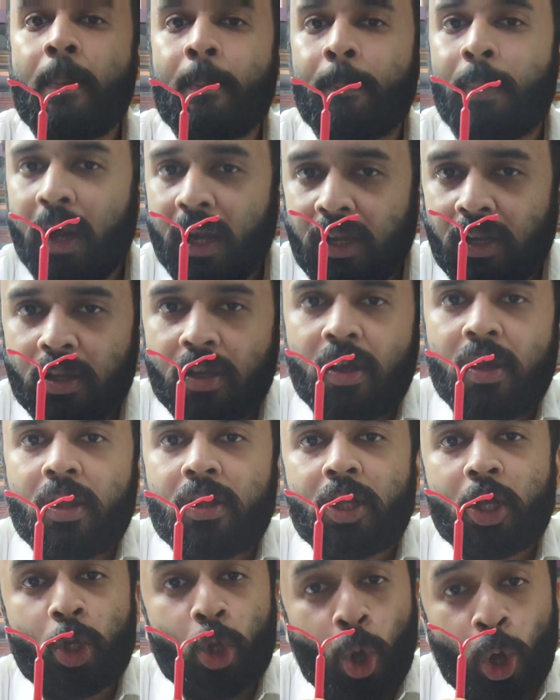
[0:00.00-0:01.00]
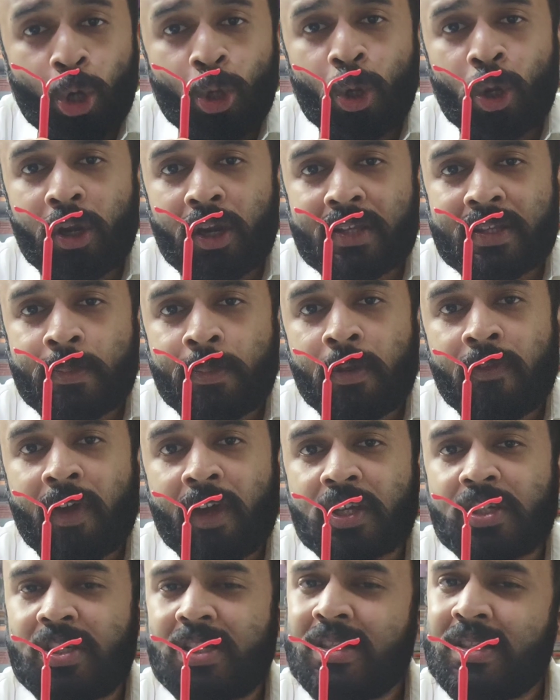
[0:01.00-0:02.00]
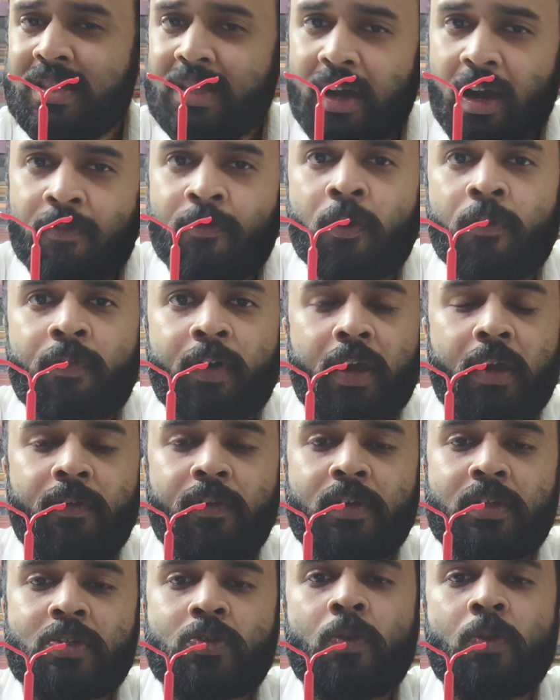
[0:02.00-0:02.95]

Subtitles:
but the non-contraceptive actions are for 5 years.